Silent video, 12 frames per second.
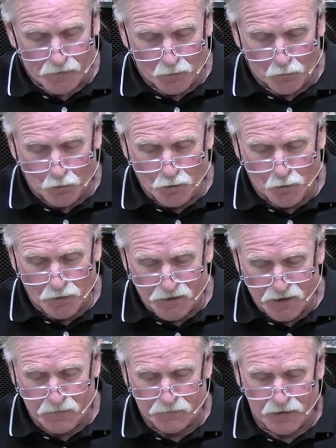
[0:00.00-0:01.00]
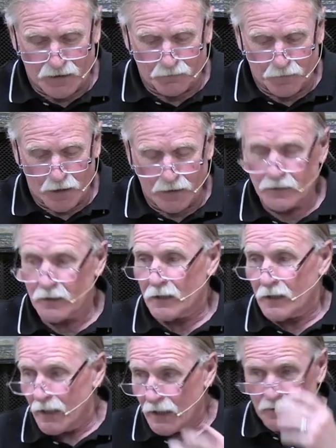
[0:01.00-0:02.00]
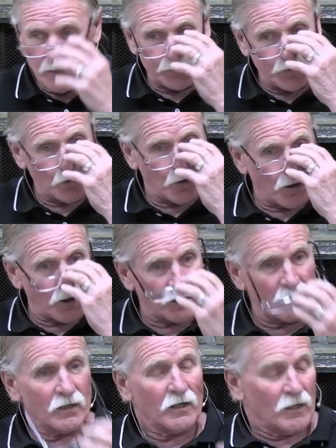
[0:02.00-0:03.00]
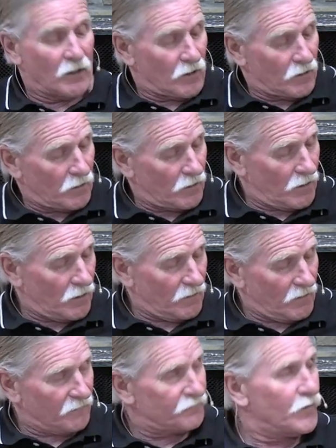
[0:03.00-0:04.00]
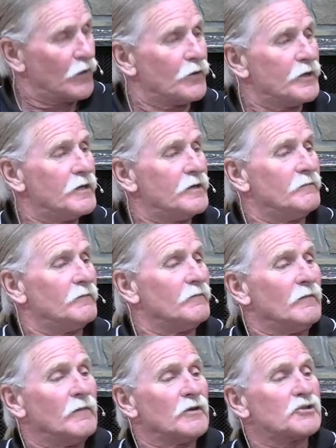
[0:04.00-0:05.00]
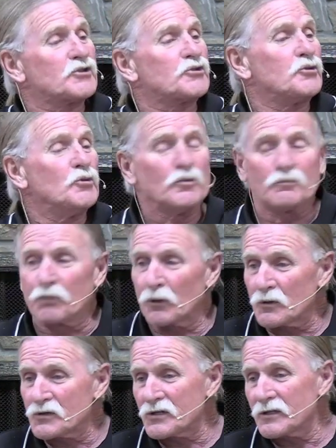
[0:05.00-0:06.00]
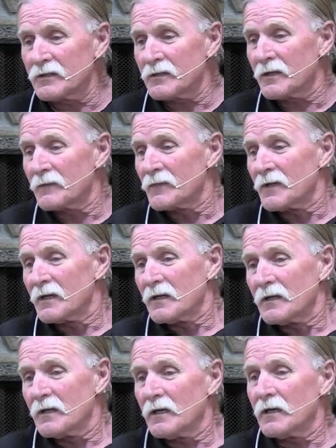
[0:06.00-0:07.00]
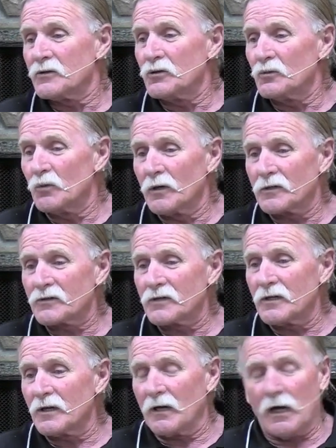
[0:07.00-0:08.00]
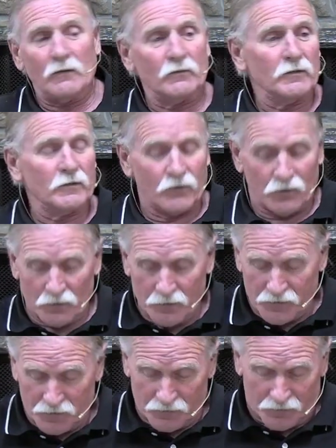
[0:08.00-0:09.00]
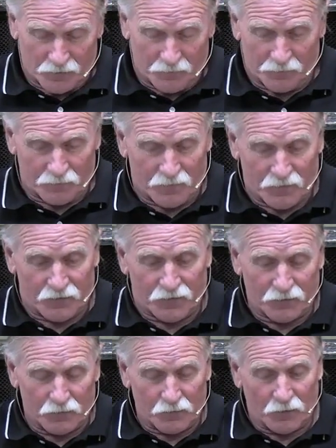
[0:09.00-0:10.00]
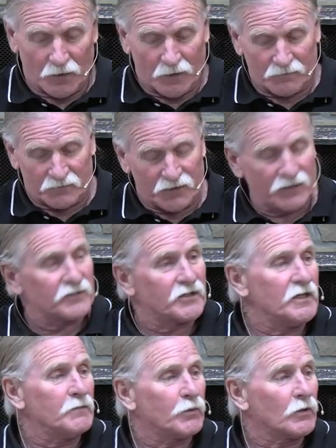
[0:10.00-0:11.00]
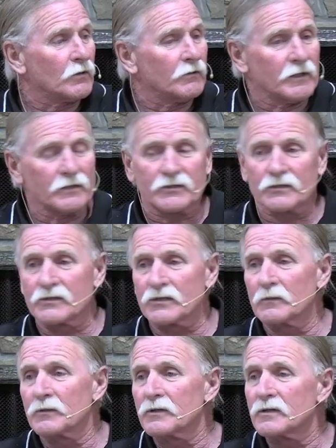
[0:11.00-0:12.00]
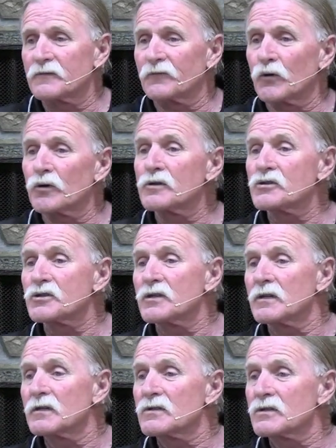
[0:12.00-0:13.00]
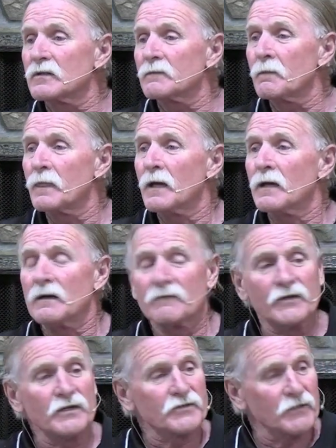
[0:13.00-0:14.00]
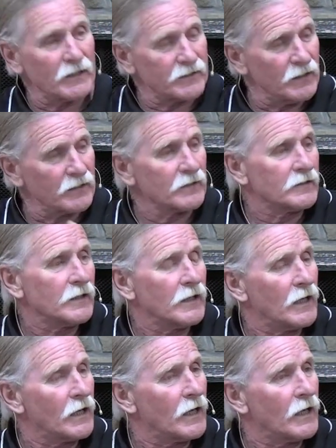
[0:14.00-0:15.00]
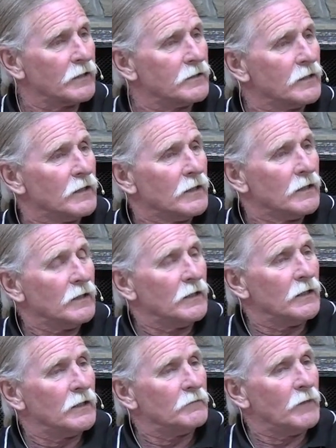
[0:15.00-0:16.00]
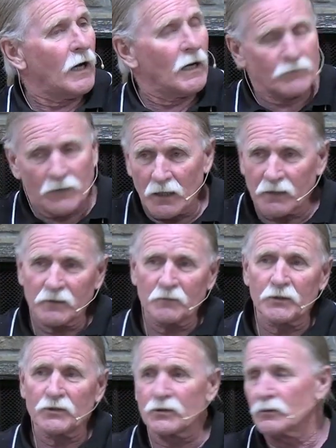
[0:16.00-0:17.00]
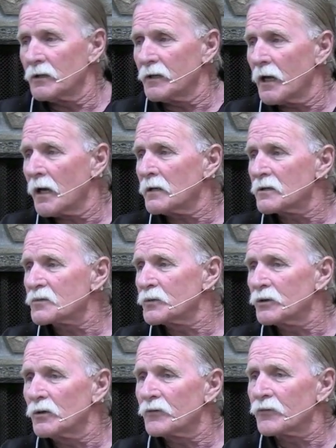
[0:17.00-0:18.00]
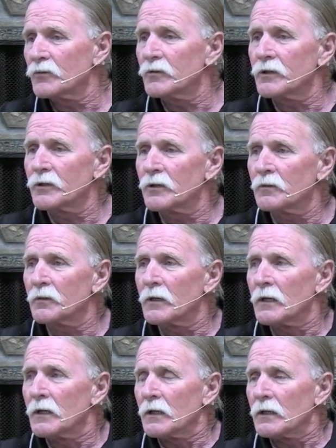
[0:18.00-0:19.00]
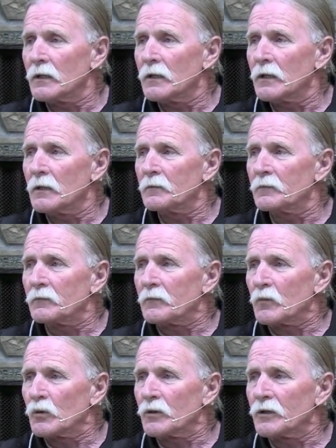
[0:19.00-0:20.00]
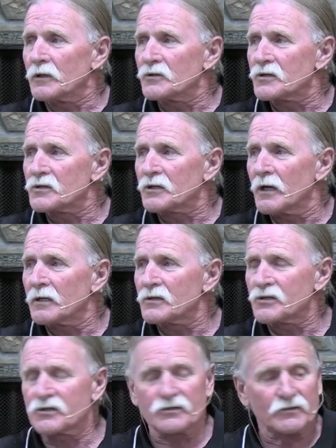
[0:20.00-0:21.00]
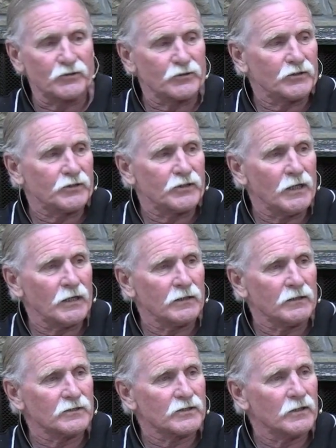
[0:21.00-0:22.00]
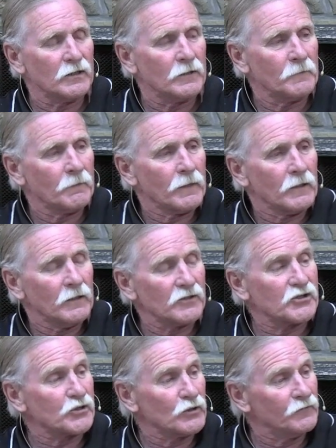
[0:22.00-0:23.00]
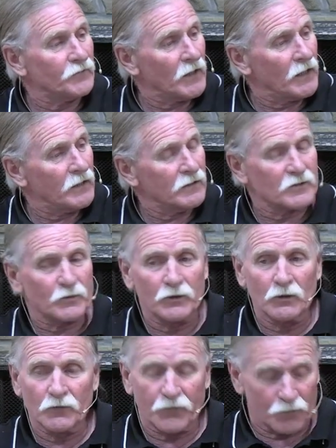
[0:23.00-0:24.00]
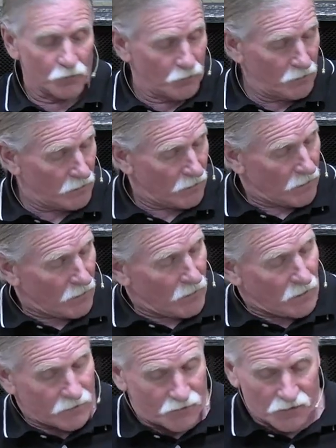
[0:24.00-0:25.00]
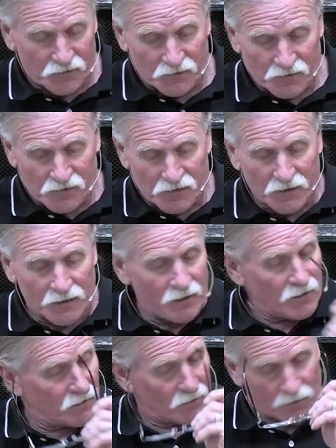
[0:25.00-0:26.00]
we want to keep that in mind. And if you are a very astute person, and you want, I would encourage you to dig deeper into some of these furnishings and things like that that they had. I'm not going to be doing that as we go through here. We're going to just kind of take it as a survey as we go through it, just to see